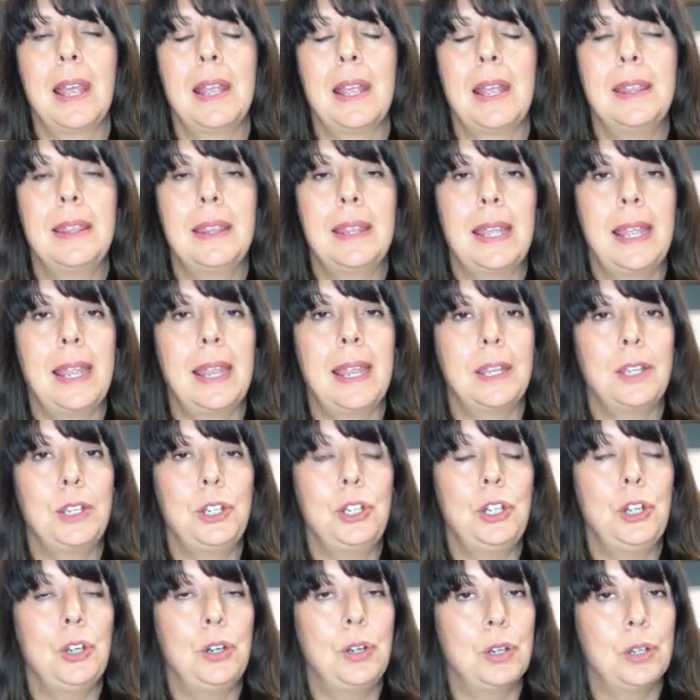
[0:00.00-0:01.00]
And then
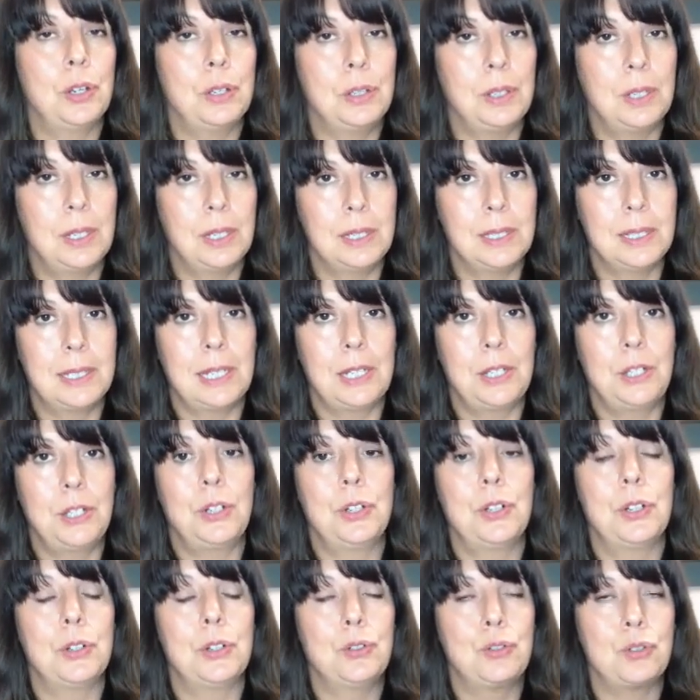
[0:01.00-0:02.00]
you can
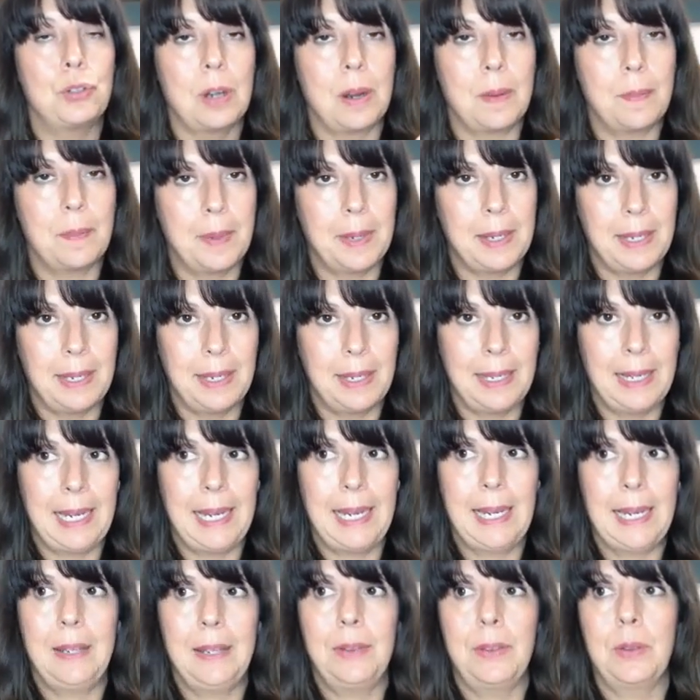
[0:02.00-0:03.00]
continue to drop
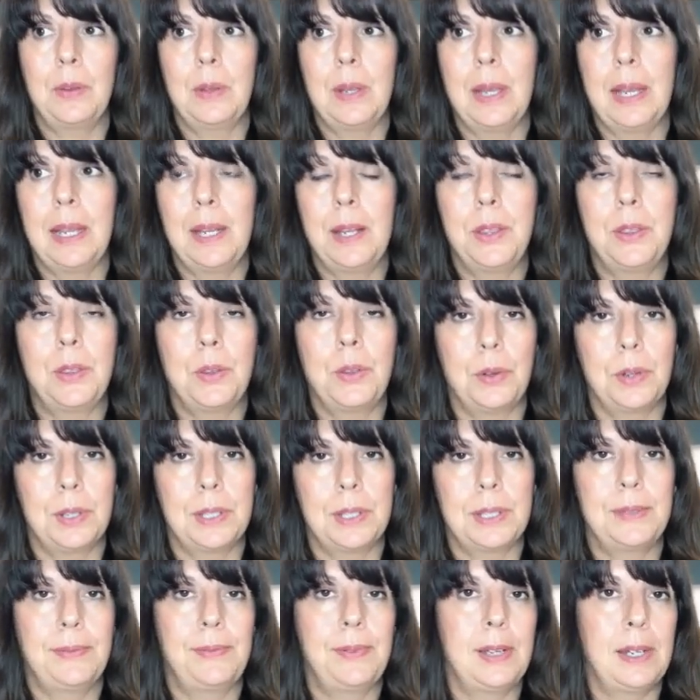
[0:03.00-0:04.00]
beneath any
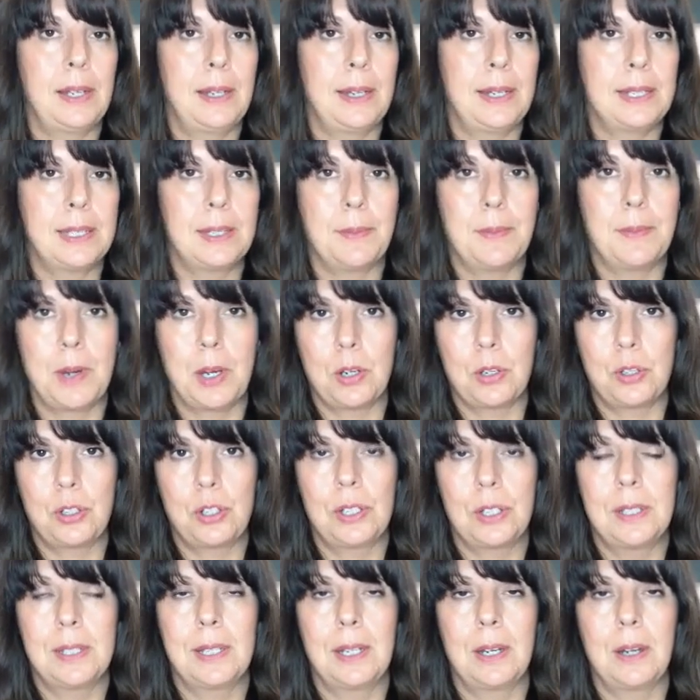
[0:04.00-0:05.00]
thoughts, feelings,
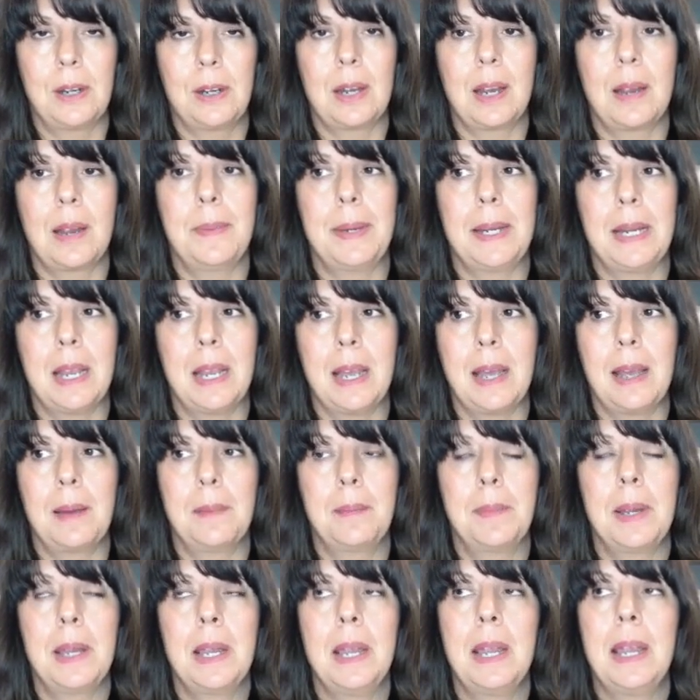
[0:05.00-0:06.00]
emotions that are coming
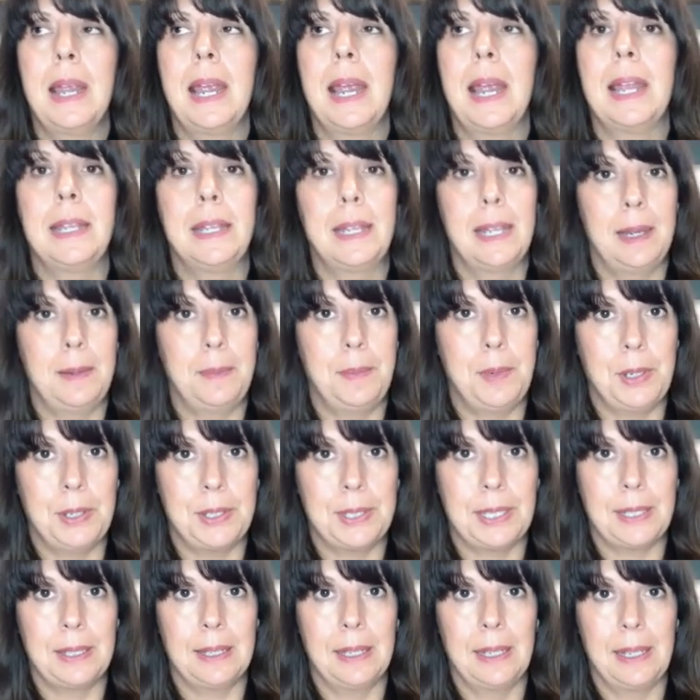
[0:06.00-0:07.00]
up and keep
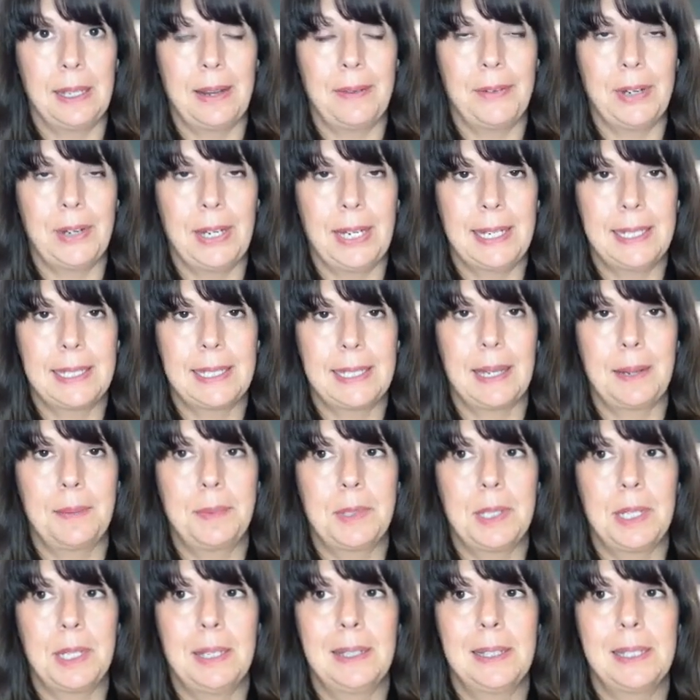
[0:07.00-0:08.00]
using the love and
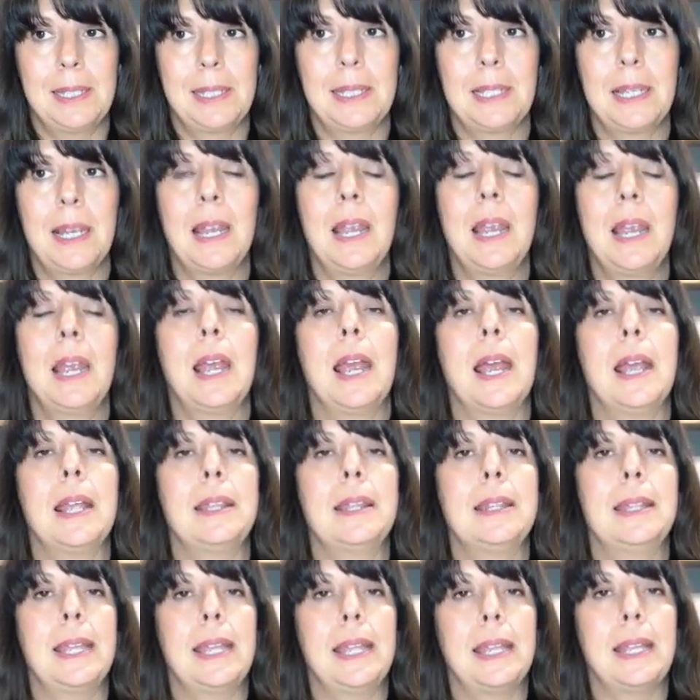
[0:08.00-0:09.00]
acceptance.
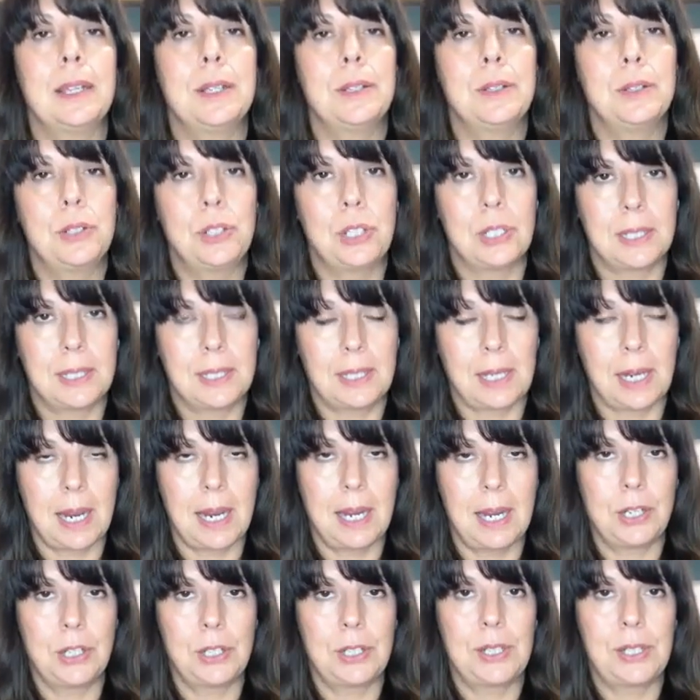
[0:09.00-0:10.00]
and then just
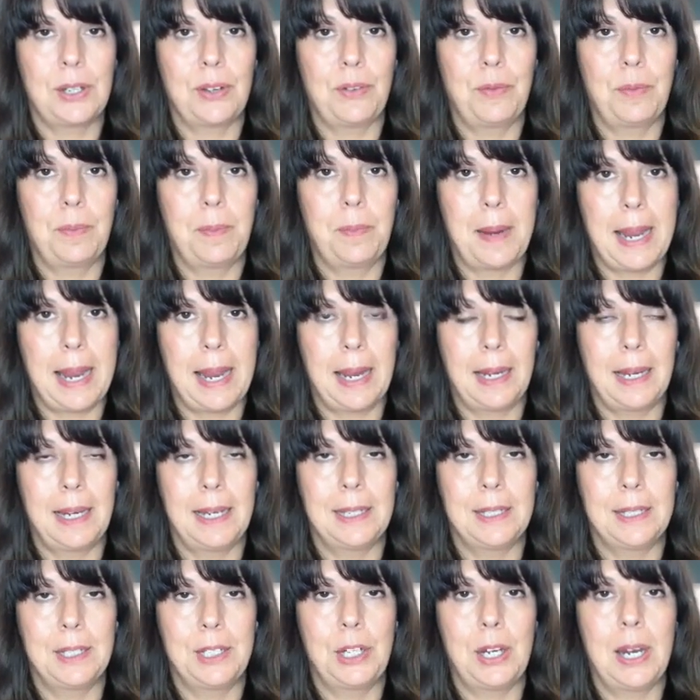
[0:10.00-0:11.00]
guide yourself back
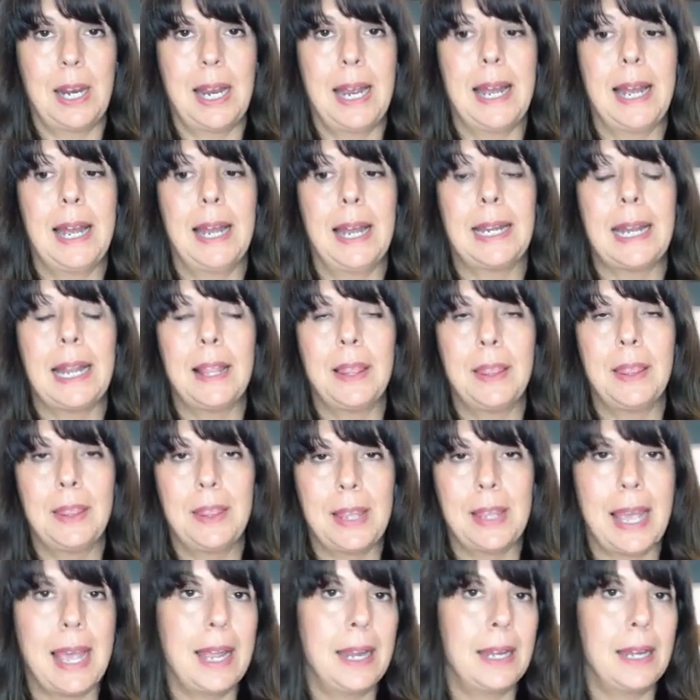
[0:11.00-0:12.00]
into your heart. And
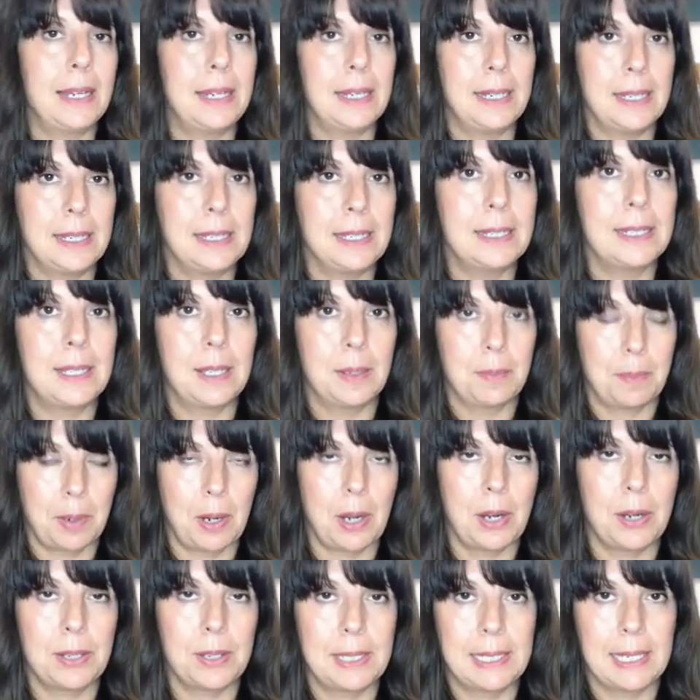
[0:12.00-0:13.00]
that is the
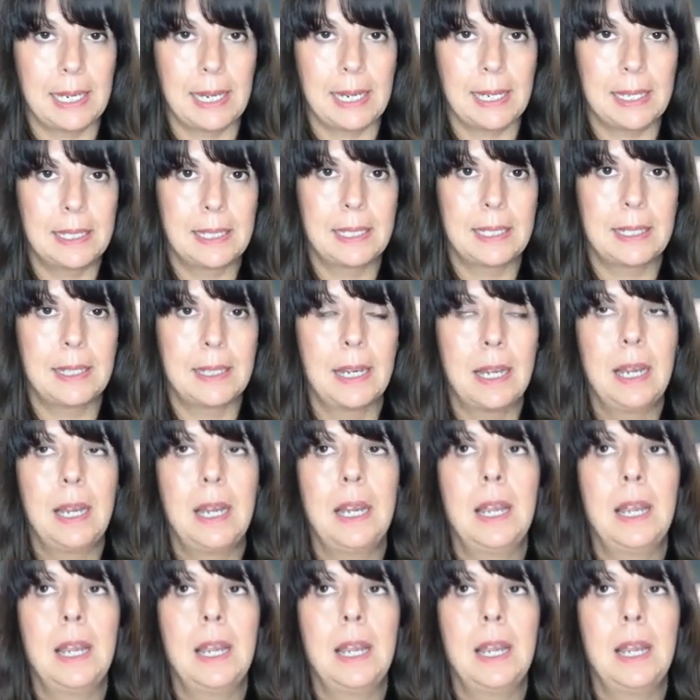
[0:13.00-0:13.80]
process.